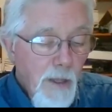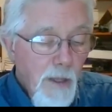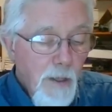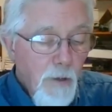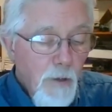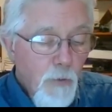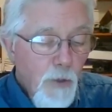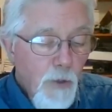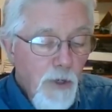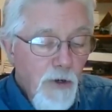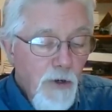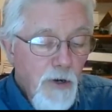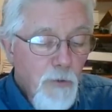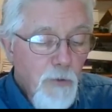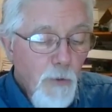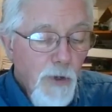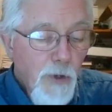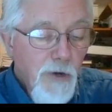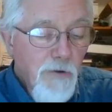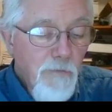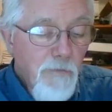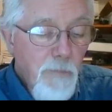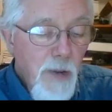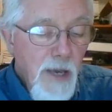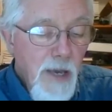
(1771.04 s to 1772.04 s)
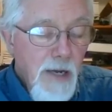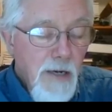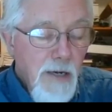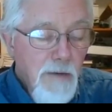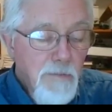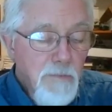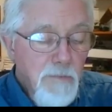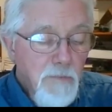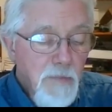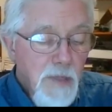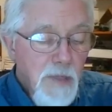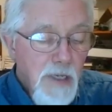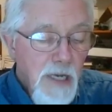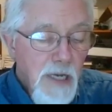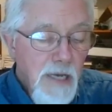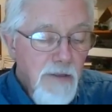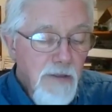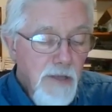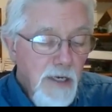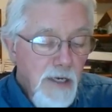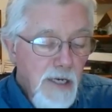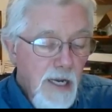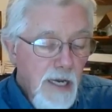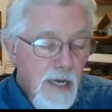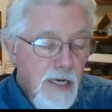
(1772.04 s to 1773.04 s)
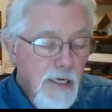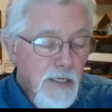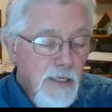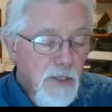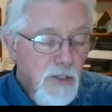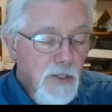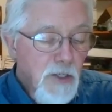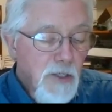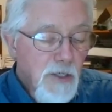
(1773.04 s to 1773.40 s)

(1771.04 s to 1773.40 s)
where he would have been in the days